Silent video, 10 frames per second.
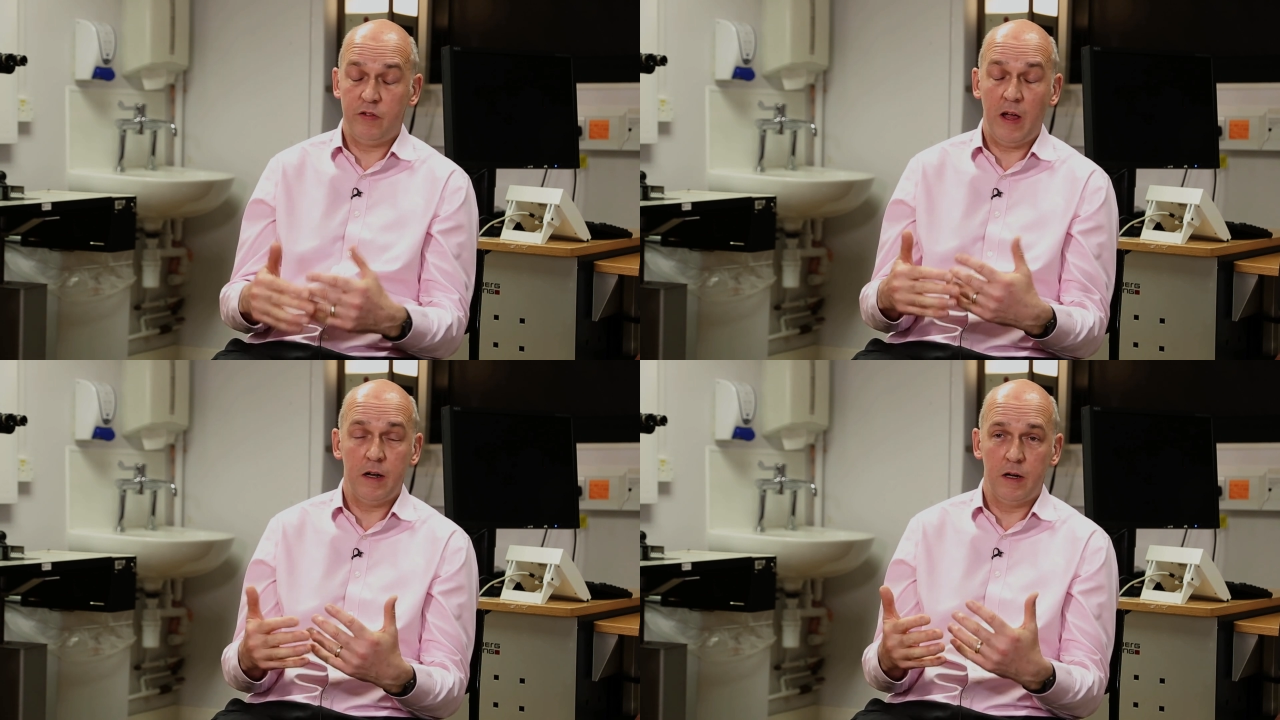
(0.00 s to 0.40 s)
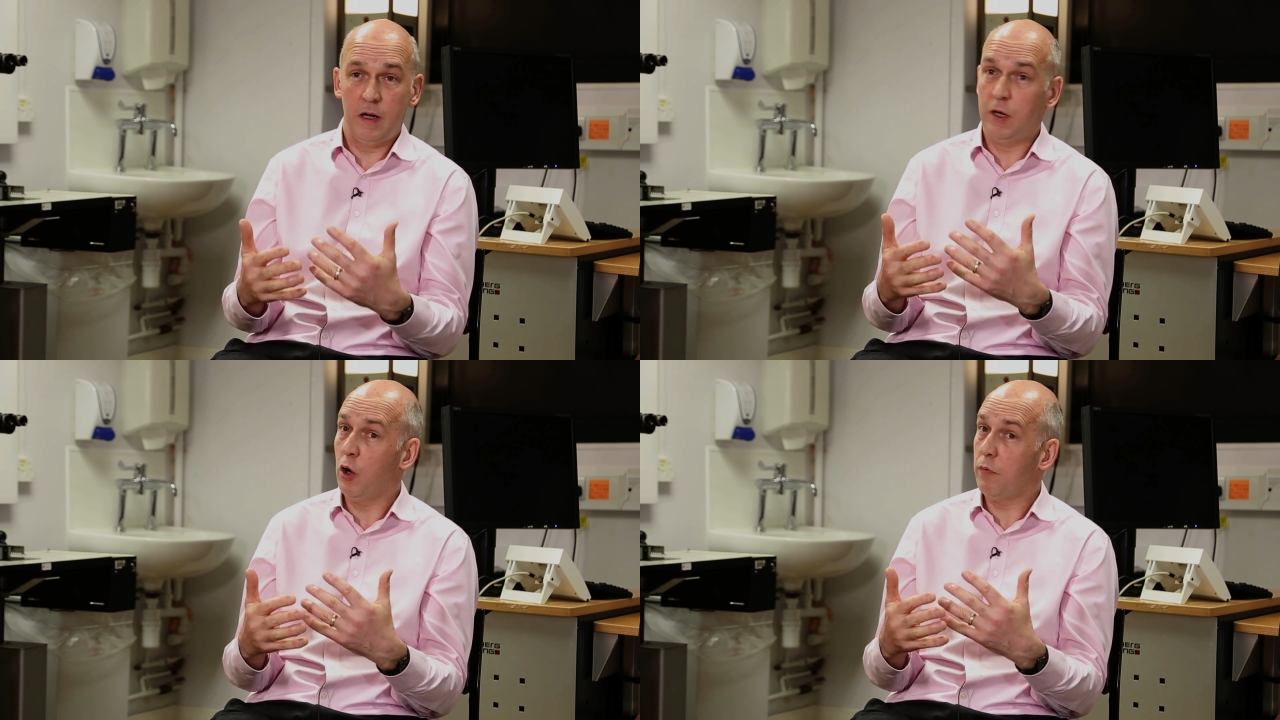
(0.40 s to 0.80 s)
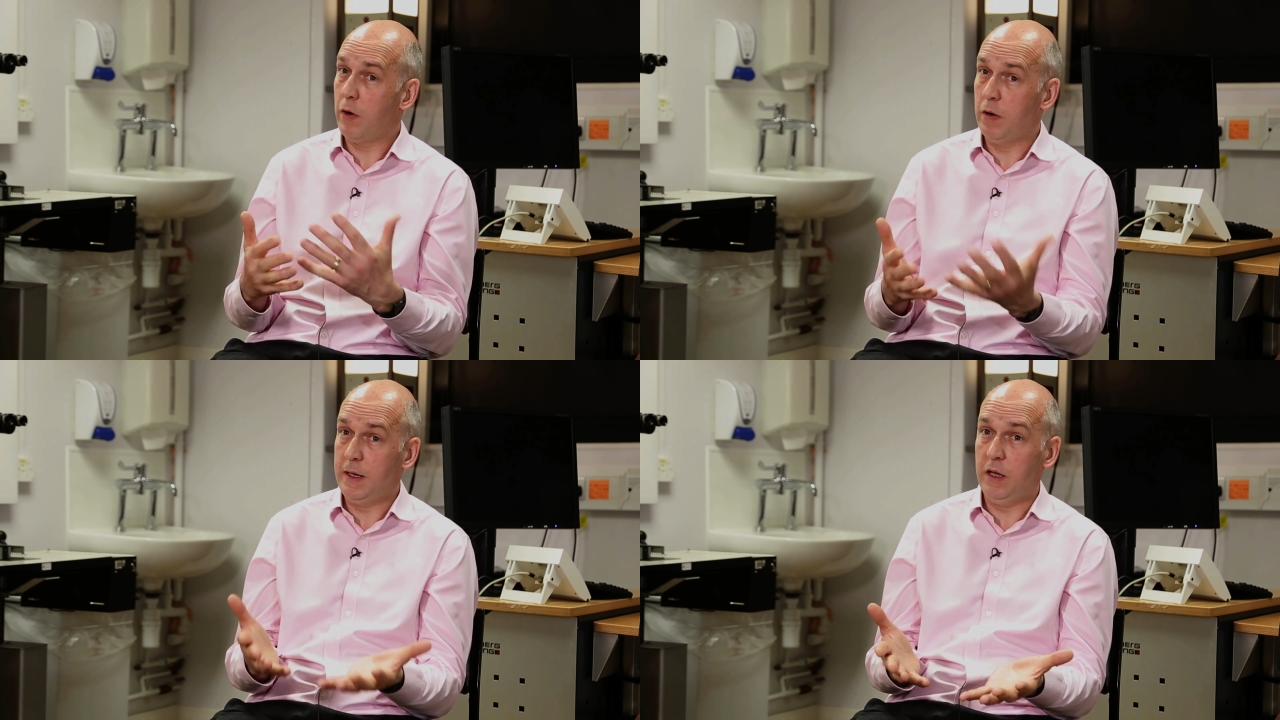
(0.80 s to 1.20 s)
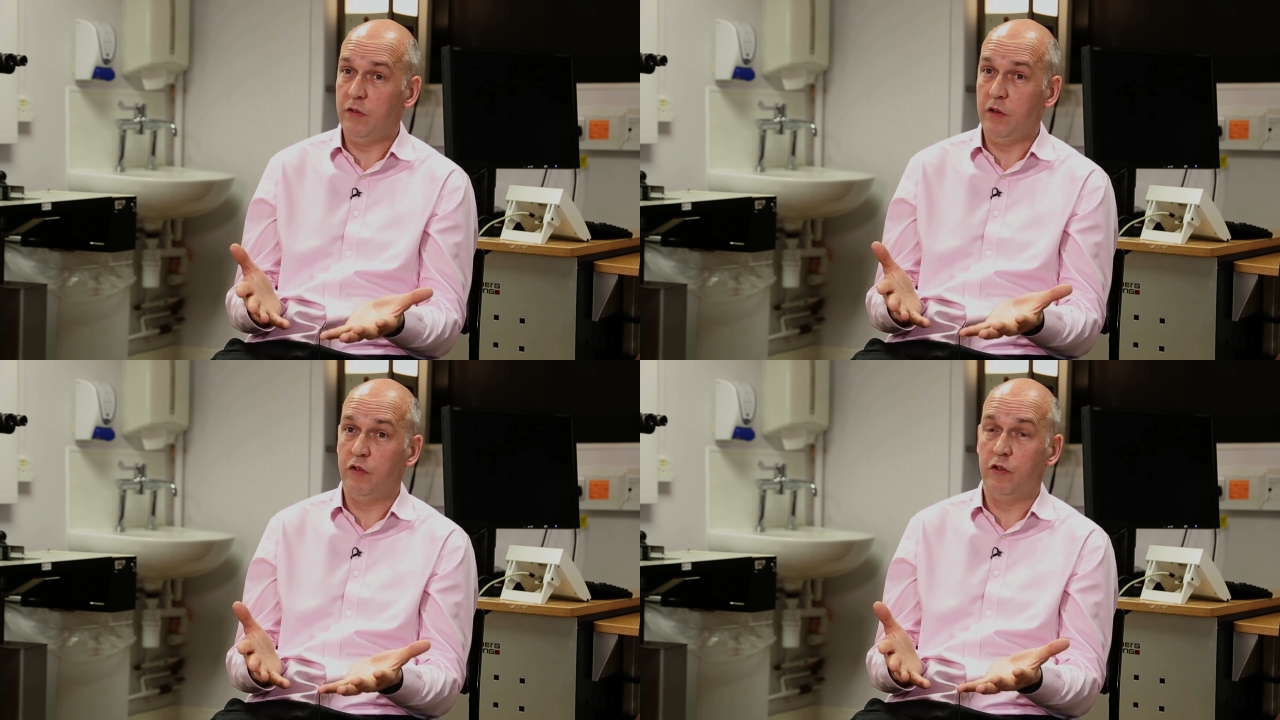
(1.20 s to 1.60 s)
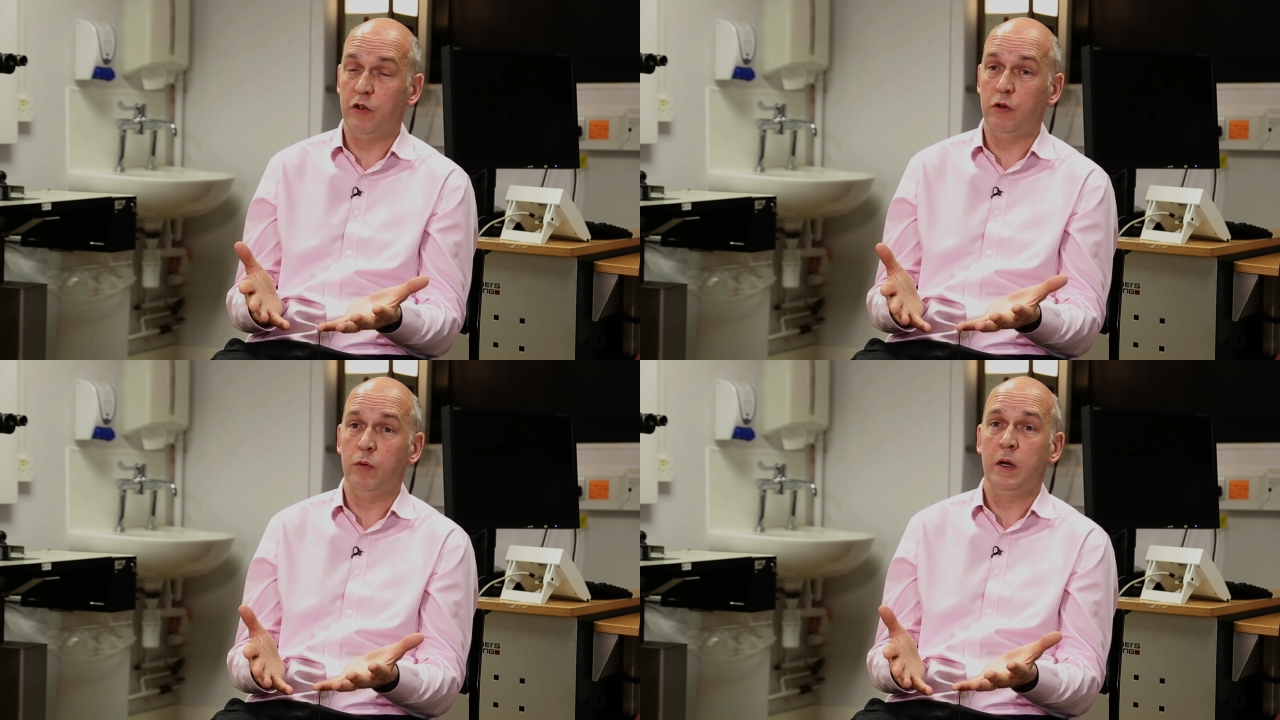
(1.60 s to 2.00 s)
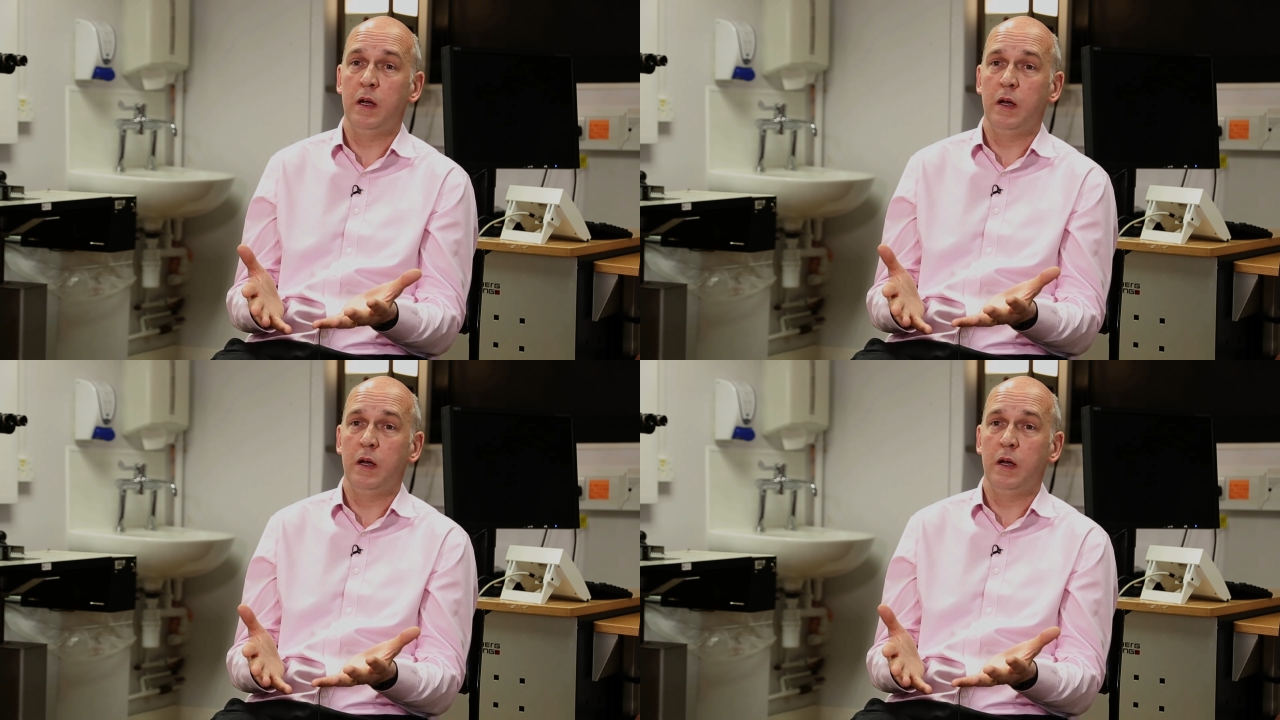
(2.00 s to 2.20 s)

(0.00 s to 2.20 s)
Technically not very easy to do